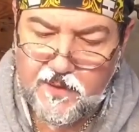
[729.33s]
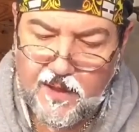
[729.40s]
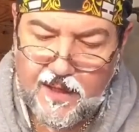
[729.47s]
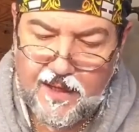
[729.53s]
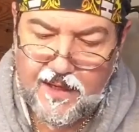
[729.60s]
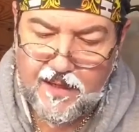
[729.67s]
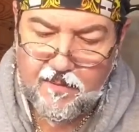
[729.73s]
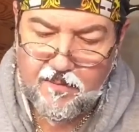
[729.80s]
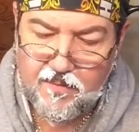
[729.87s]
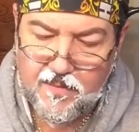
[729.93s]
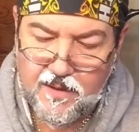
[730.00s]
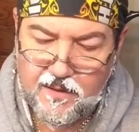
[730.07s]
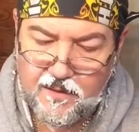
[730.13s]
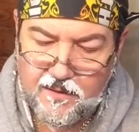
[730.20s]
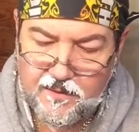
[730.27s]
I
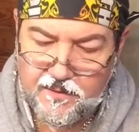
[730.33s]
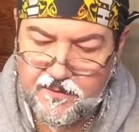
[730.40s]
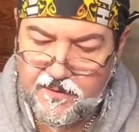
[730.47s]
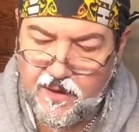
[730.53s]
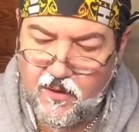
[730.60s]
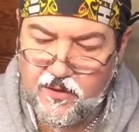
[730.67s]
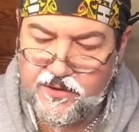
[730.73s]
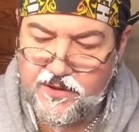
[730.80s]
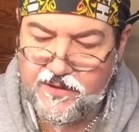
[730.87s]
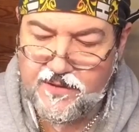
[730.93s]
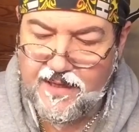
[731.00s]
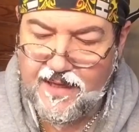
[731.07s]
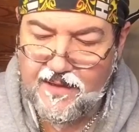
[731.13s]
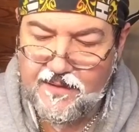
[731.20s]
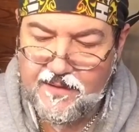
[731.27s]
am noticing
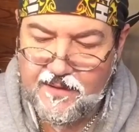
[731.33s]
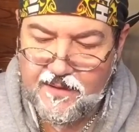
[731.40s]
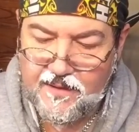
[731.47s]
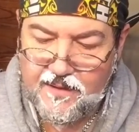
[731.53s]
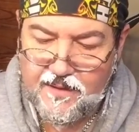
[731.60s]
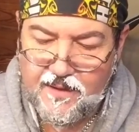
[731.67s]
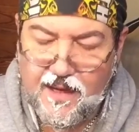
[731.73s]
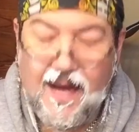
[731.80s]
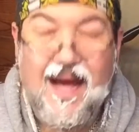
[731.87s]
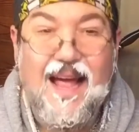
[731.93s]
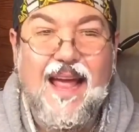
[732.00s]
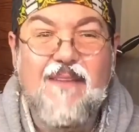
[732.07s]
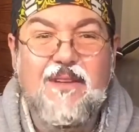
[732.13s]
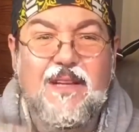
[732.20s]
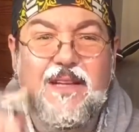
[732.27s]
that I
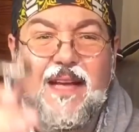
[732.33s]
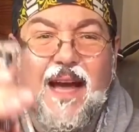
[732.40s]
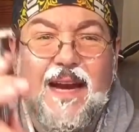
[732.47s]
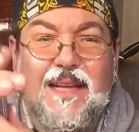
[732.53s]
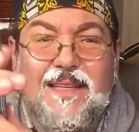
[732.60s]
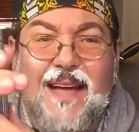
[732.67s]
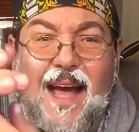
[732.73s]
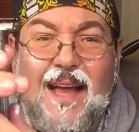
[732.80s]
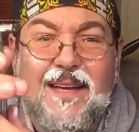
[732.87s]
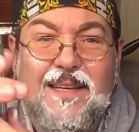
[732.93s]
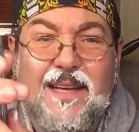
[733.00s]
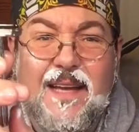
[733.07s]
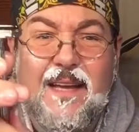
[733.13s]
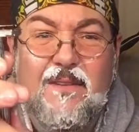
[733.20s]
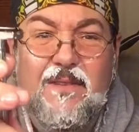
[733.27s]
haven't got it
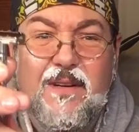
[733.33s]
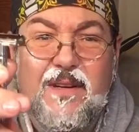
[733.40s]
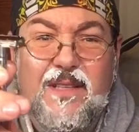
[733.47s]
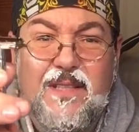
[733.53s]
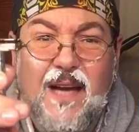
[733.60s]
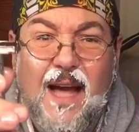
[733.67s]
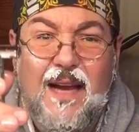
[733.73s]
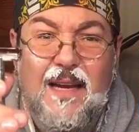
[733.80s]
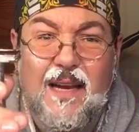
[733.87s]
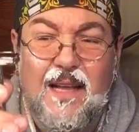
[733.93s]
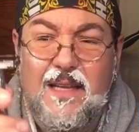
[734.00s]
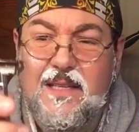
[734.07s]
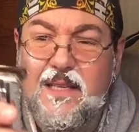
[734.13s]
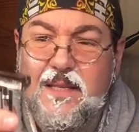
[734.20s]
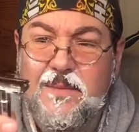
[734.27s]
tightened down very
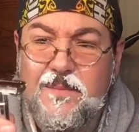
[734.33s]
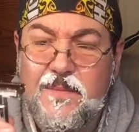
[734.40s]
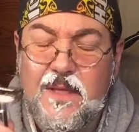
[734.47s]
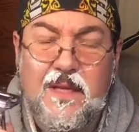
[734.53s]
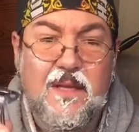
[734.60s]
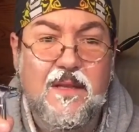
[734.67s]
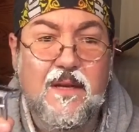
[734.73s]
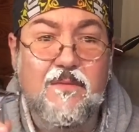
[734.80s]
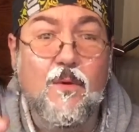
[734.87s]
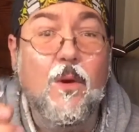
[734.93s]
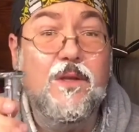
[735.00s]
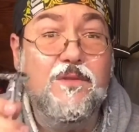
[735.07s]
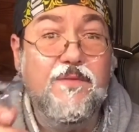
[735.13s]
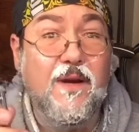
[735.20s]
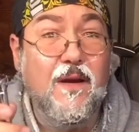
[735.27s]
tightly.
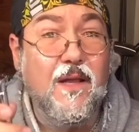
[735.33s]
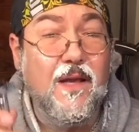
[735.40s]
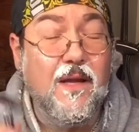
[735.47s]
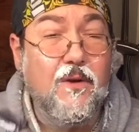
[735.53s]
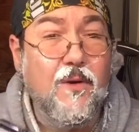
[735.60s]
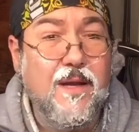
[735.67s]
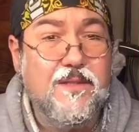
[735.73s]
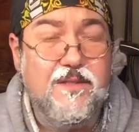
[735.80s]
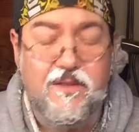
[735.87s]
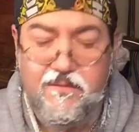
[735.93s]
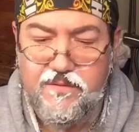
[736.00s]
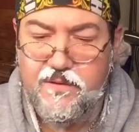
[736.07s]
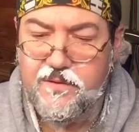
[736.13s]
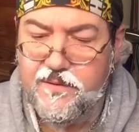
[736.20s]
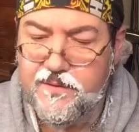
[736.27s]
Therefore, it's fairly
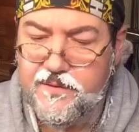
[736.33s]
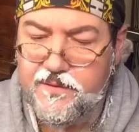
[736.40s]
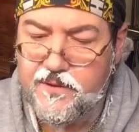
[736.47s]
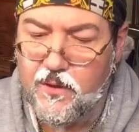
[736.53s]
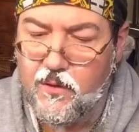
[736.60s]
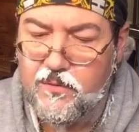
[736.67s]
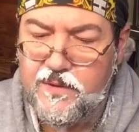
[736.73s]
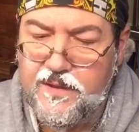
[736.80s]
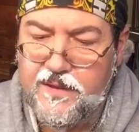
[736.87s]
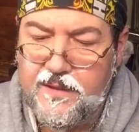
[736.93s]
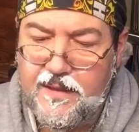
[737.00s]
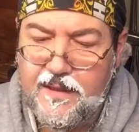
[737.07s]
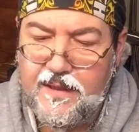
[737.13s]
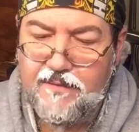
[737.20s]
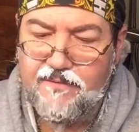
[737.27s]
aggressive. So
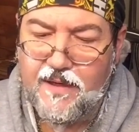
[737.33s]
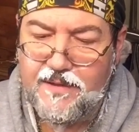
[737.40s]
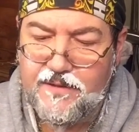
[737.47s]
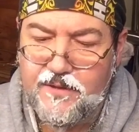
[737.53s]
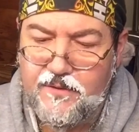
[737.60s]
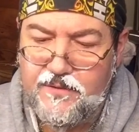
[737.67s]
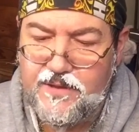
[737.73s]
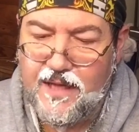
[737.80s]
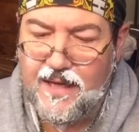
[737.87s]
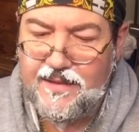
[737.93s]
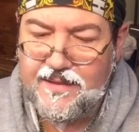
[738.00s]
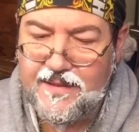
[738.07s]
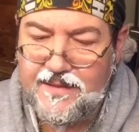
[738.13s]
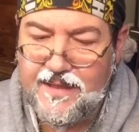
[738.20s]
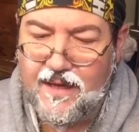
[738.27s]
if I do
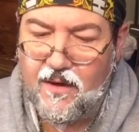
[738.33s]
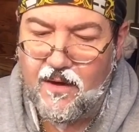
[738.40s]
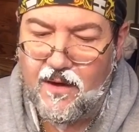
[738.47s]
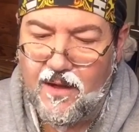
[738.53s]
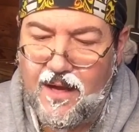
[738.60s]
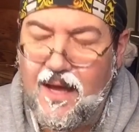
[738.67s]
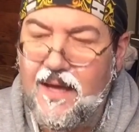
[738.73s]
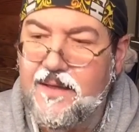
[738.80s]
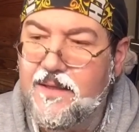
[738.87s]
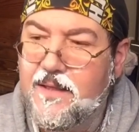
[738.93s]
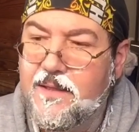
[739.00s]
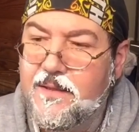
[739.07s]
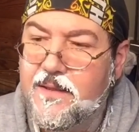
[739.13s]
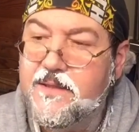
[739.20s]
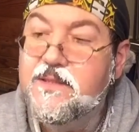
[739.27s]
tighten it down a lot,
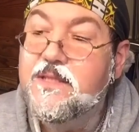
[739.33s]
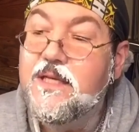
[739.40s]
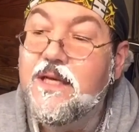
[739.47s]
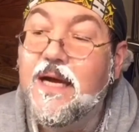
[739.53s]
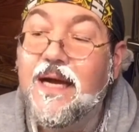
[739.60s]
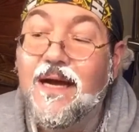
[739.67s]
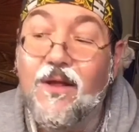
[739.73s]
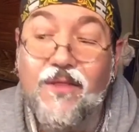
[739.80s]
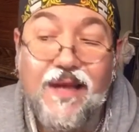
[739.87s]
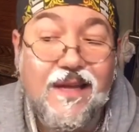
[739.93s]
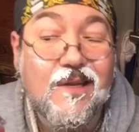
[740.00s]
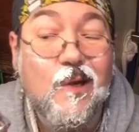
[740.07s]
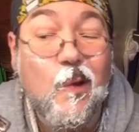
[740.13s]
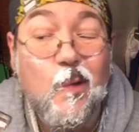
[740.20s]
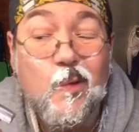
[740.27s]
let's see how
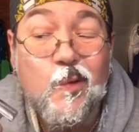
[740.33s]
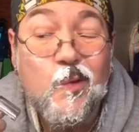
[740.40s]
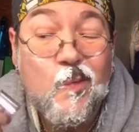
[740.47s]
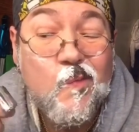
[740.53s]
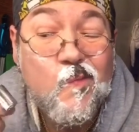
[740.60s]
that goes.